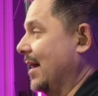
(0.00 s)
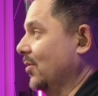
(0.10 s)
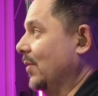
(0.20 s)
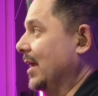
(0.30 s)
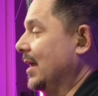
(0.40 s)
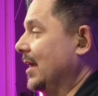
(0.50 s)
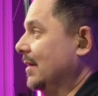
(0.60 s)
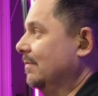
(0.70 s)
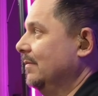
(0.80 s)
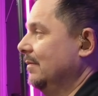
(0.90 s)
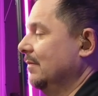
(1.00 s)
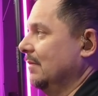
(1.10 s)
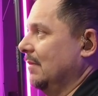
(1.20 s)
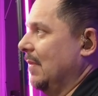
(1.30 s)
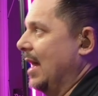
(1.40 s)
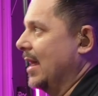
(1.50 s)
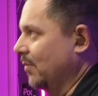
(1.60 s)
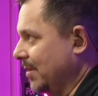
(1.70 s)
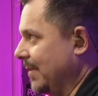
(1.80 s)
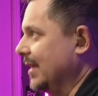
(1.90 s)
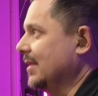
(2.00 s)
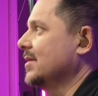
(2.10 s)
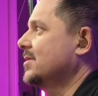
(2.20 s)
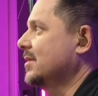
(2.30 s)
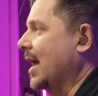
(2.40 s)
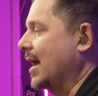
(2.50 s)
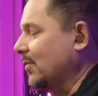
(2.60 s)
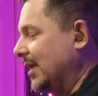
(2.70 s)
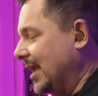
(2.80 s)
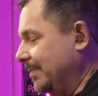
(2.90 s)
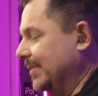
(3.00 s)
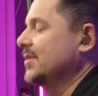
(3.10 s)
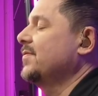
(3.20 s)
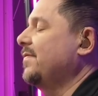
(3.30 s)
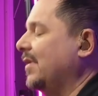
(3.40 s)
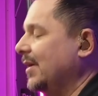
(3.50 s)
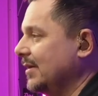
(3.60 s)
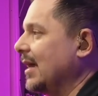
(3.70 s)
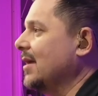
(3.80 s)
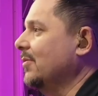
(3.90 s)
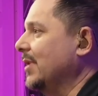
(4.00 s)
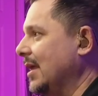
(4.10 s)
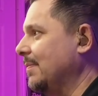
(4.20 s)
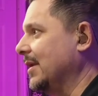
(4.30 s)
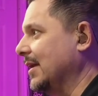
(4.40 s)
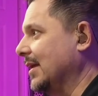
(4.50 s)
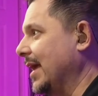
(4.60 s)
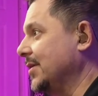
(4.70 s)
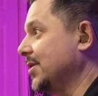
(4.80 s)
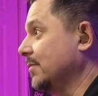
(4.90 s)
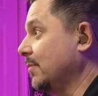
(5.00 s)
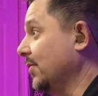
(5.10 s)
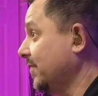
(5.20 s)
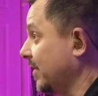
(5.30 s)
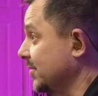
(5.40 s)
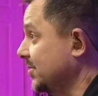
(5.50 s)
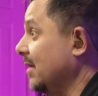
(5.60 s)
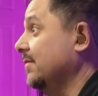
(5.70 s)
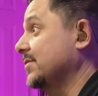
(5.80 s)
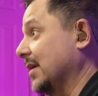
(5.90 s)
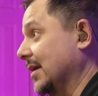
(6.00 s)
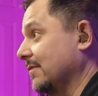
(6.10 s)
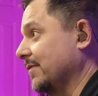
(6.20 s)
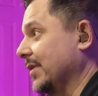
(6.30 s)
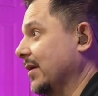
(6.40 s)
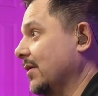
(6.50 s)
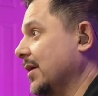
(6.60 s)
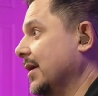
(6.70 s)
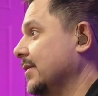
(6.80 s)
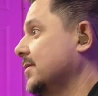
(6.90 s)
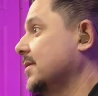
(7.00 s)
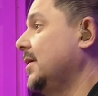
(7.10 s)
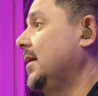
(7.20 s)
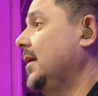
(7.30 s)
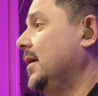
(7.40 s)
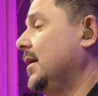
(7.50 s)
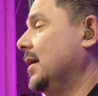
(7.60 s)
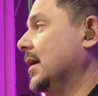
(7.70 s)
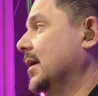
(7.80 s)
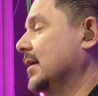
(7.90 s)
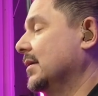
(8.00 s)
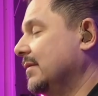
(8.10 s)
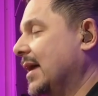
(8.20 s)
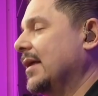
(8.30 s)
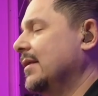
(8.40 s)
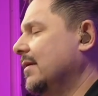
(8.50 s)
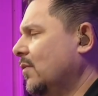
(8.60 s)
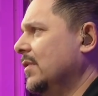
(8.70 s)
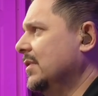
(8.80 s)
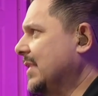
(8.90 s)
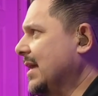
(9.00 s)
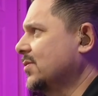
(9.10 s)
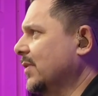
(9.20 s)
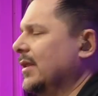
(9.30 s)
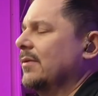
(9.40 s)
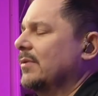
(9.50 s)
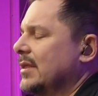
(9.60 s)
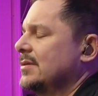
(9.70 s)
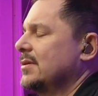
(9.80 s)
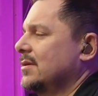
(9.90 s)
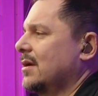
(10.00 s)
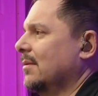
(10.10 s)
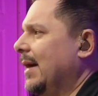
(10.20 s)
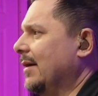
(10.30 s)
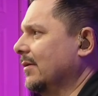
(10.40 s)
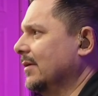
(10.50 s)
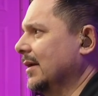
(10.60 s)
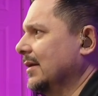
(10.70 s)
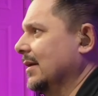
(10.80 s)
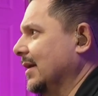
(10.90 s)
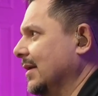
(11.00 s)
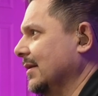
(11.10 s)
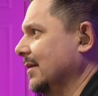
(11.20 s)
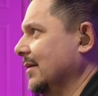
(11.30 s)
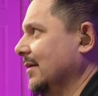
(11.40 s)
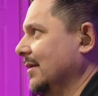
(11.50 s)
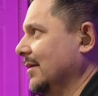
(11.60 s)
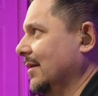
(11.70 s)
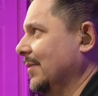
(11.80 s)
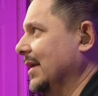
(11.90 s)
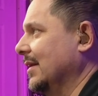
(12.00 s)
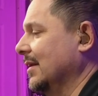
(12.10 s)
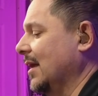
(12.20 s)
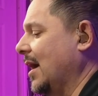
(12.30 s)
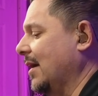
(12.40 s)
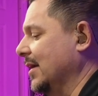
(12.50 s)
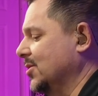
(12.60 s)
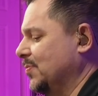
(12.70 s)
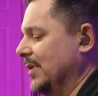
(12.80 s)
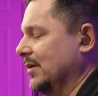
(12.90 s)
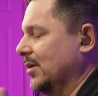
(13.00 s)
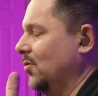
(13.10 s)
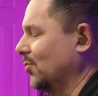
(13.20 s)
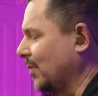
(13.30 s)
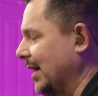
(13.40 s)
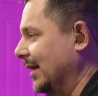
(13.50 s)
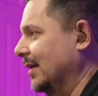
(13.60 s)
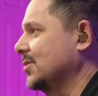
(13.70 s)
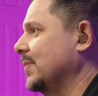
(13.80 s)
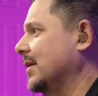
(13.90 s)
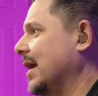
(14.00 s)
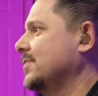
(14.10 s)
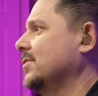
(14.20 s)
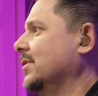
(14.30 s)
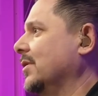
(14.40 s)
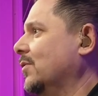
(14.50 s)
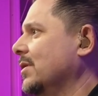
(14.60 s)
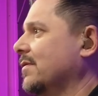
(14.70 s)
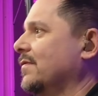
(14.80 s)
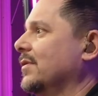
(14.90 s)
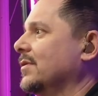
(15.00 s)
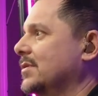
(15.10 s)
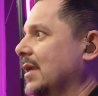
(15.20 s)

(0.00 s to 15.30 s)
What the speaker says: do we keep this fun? How do we keep it engaging both for ourselves and for the audience? And that's really what this is all about. And I mean, it's been great. It's been absolutely wonderful to